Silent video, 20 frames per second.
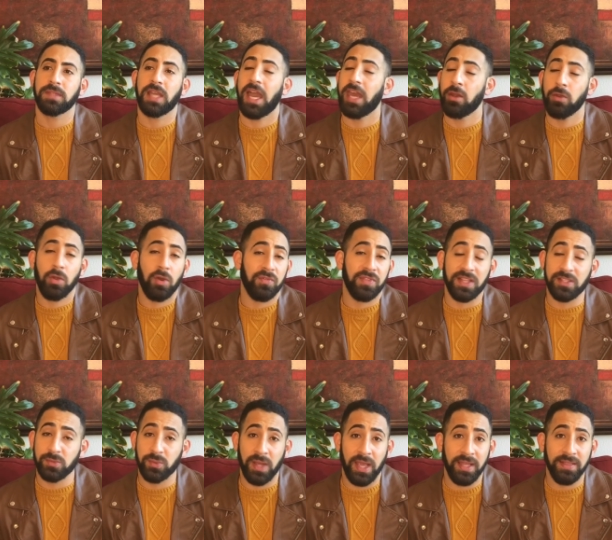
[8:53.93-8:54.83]
I don't know if
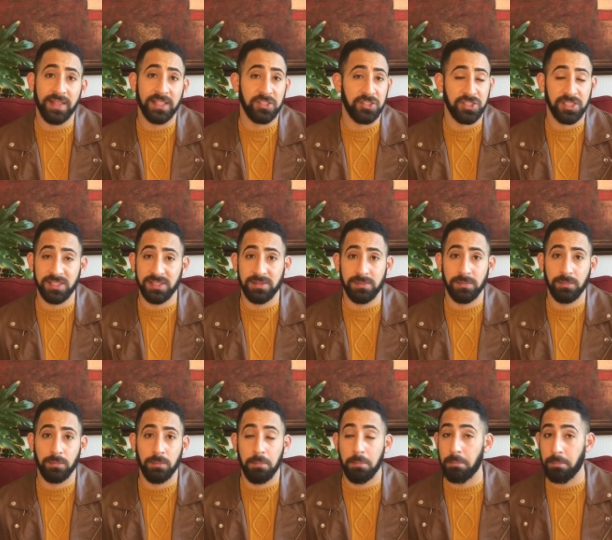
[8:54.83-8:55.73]
that's right, that's just
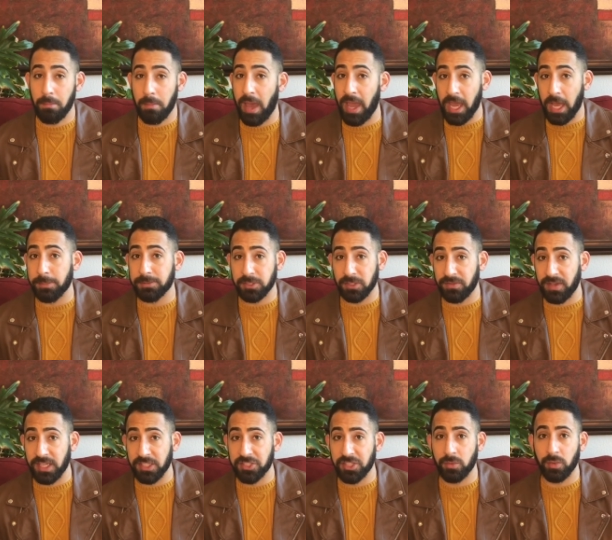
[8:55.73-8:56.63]
my
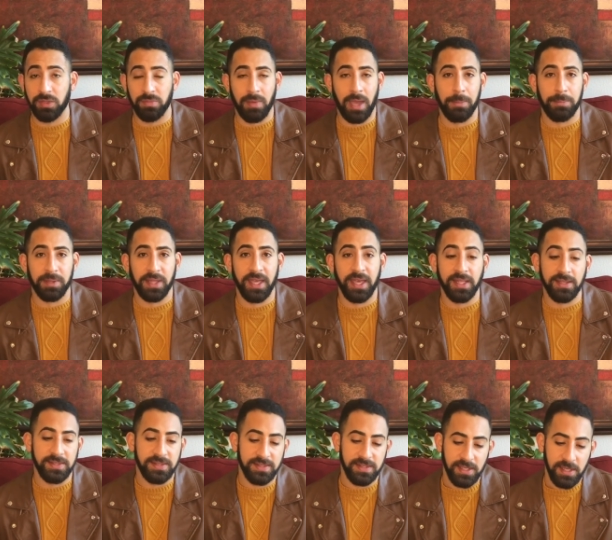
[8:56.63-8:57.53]
observation with my
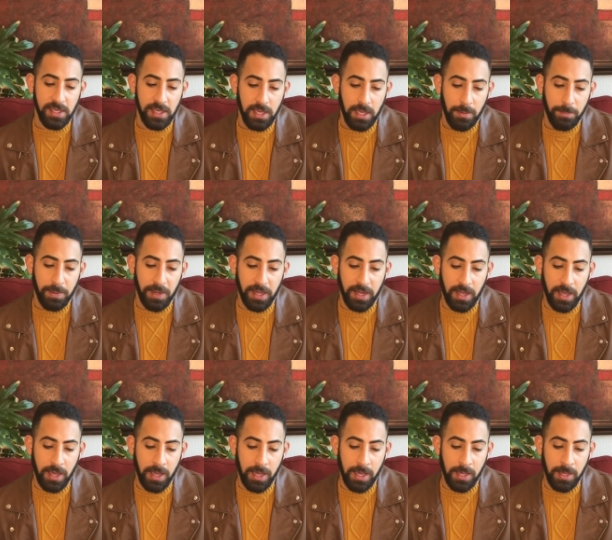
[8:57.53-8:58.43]
plants. But
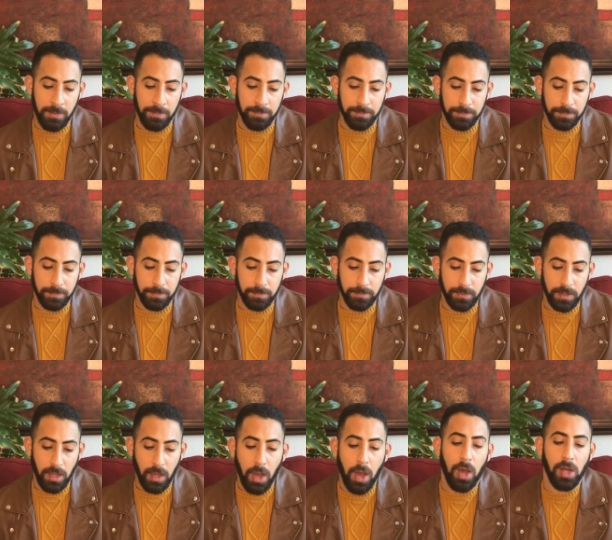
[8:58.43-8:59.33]
um,
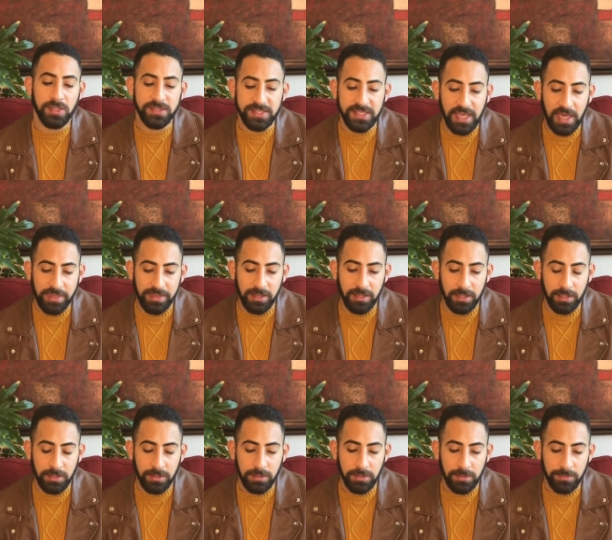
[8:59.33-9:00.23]

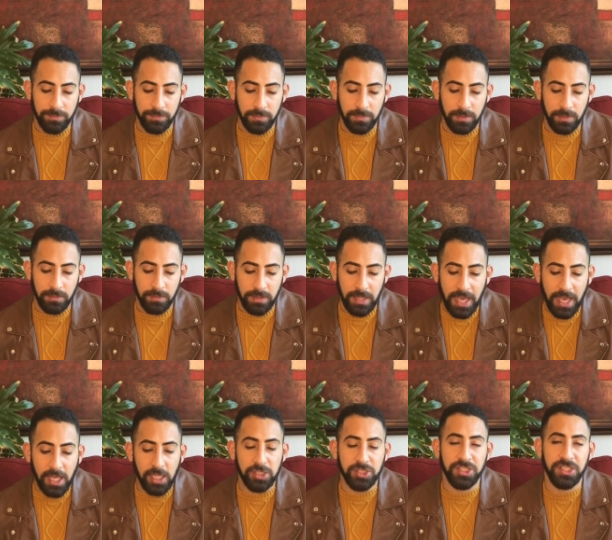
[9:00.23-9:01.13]
altogether,
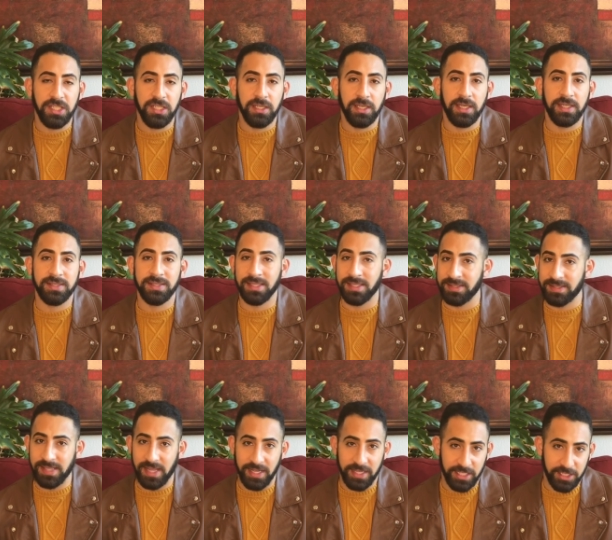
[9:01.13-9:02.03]
algae is an
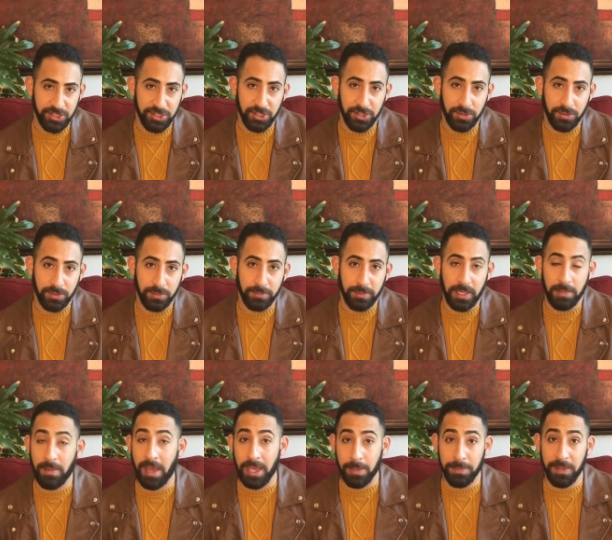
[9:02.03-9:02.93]
aesthetic issue, in
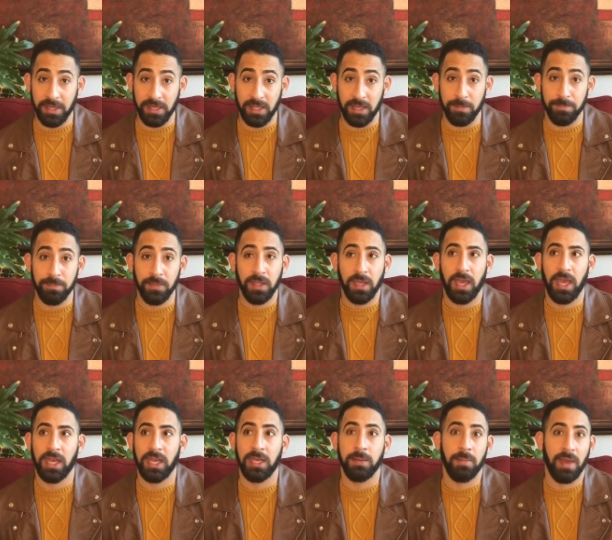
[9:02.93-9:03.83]
my opinion,
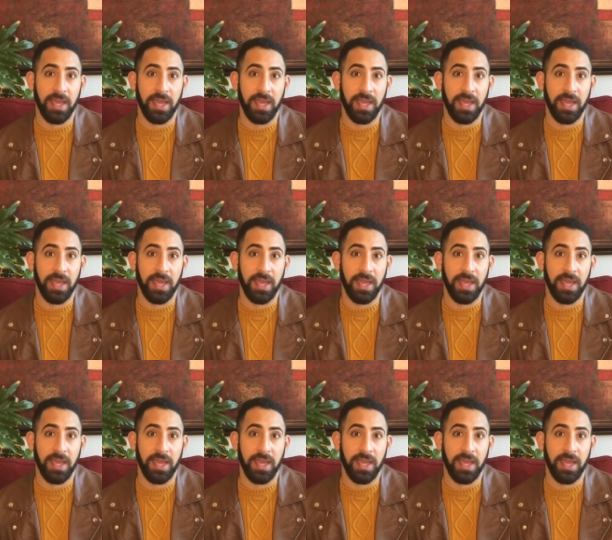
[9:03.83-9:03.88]
and in